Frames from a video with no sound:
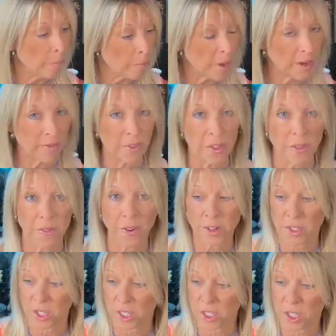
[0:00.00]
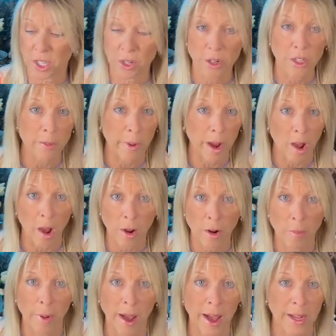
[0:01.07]
But for the first 6 years, my
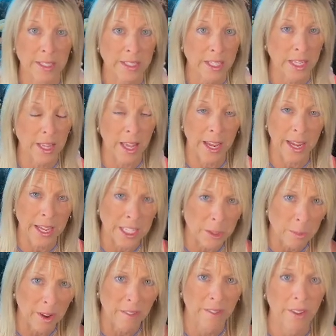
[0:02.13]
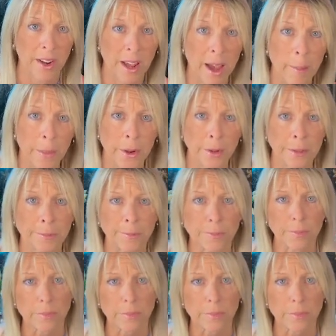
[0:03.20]
Autobox C leg has been phenomenal.